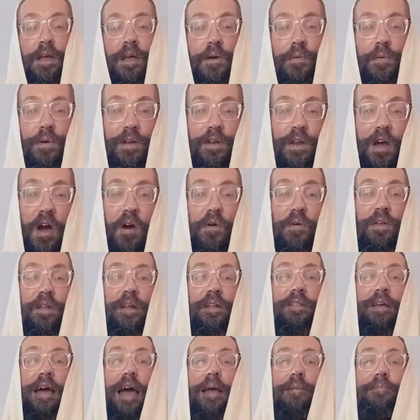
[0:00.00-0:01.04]
We know in the
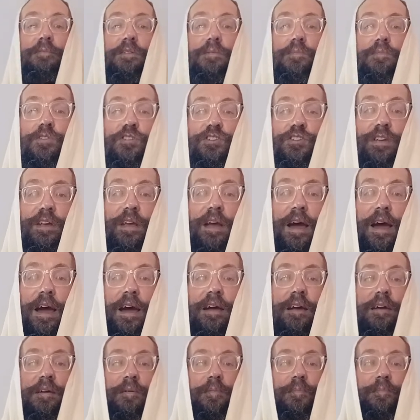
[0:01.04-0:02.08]
times of Mashiach,